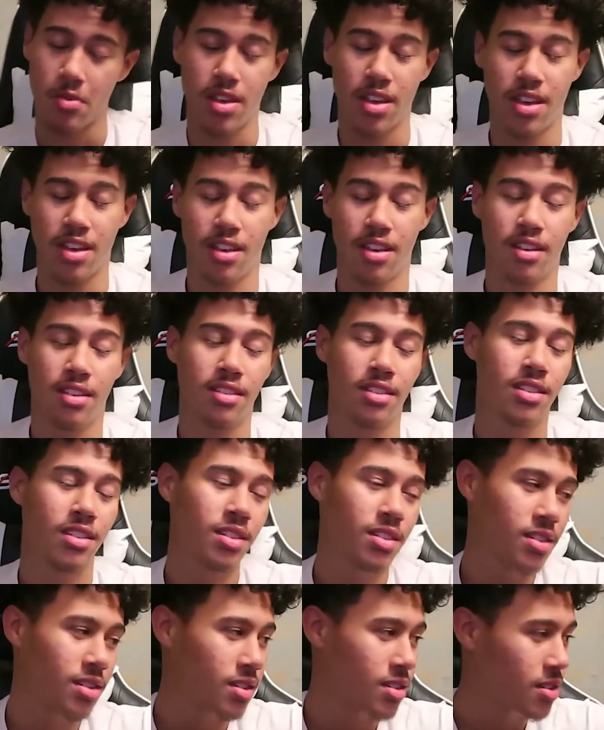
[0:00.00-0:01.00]
man,
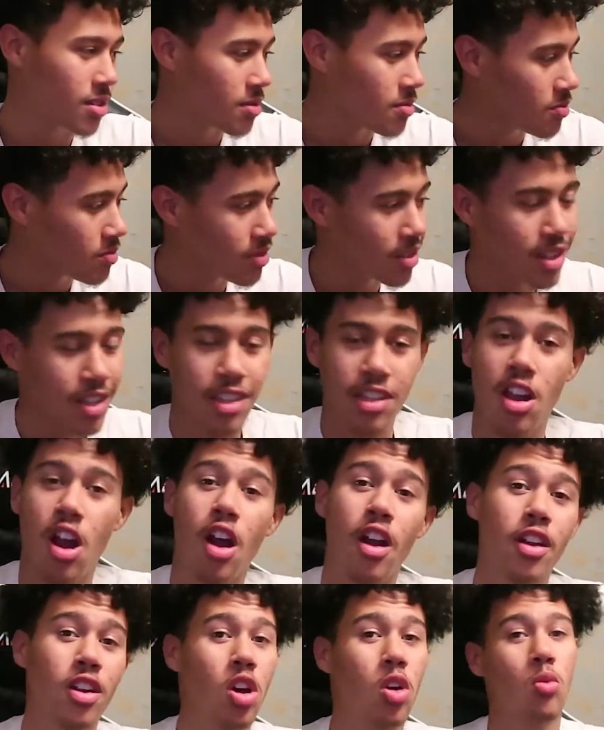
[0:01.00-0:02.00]
you
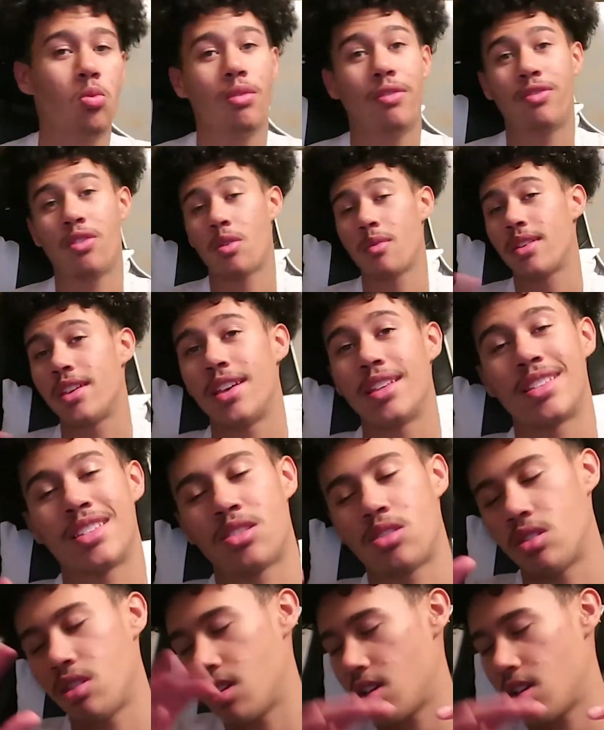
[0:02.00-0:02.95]
already know. Before we get into all